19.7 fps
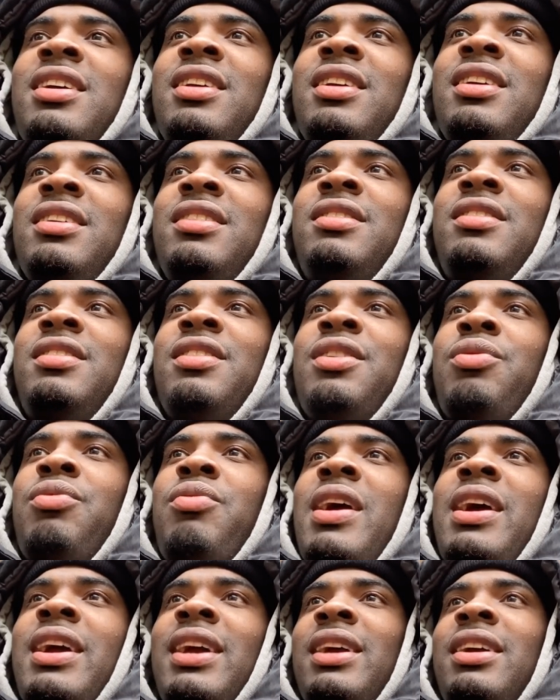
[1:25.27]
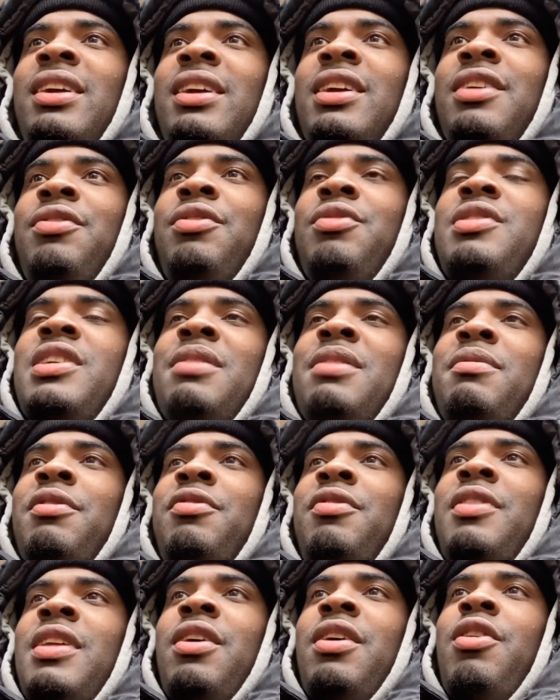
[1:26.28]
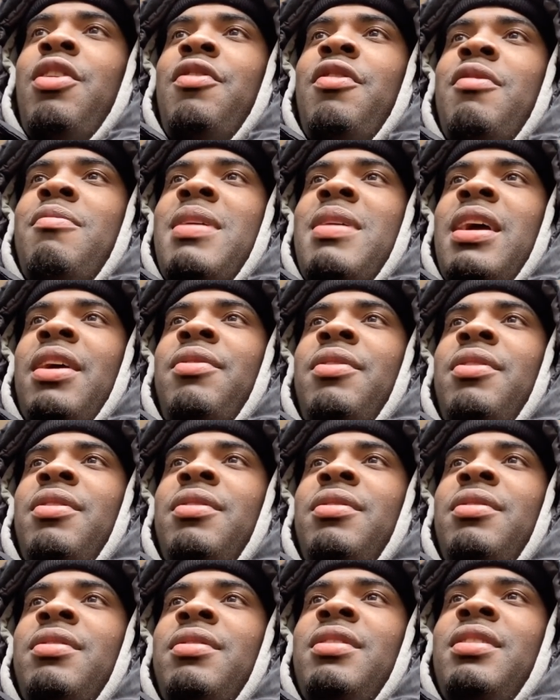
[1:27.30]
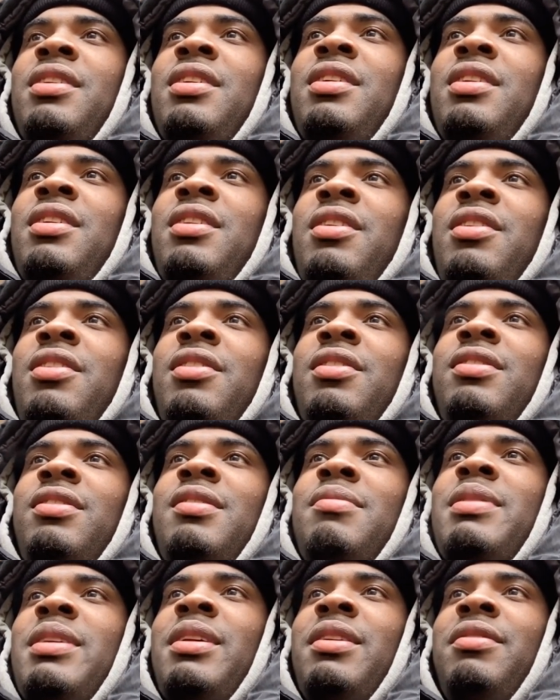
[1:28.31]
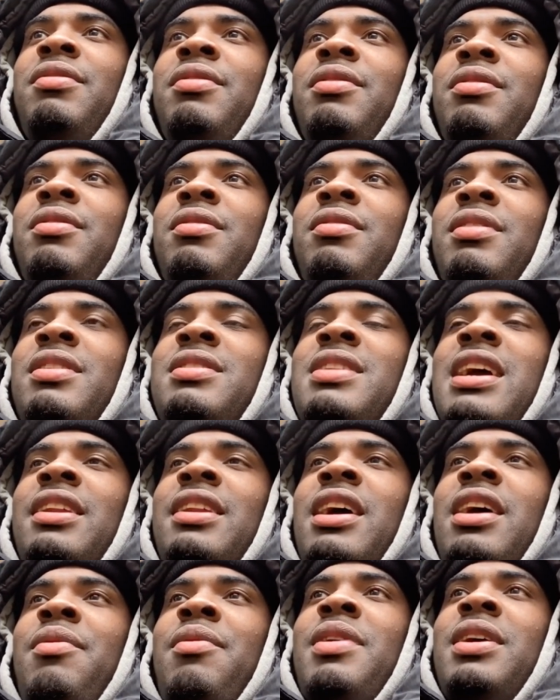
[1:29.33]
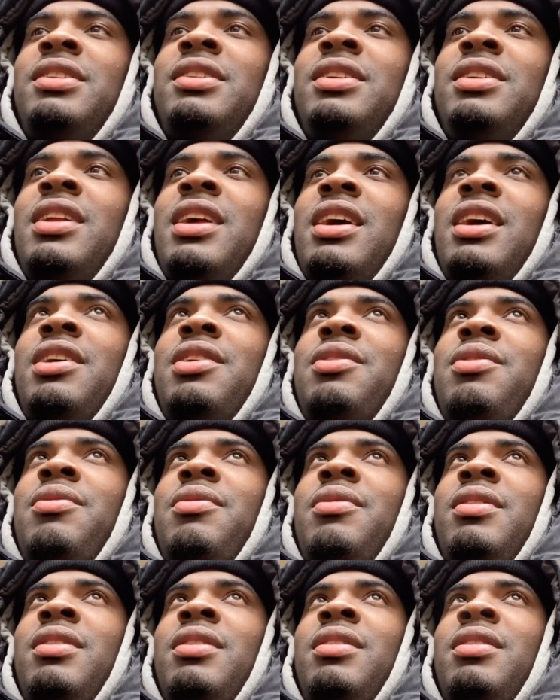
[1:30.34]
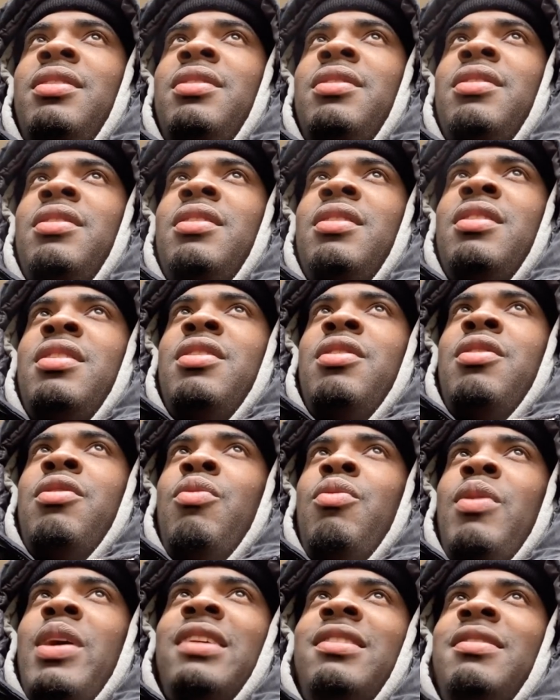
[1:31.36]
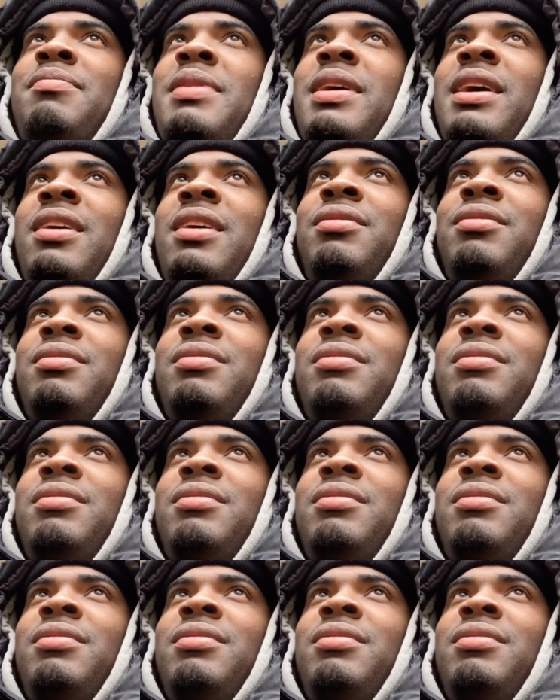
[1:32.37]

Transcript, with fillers: It's to the right. If you coming from like off of Mack Road onto Meadowview in that direction, like going westbound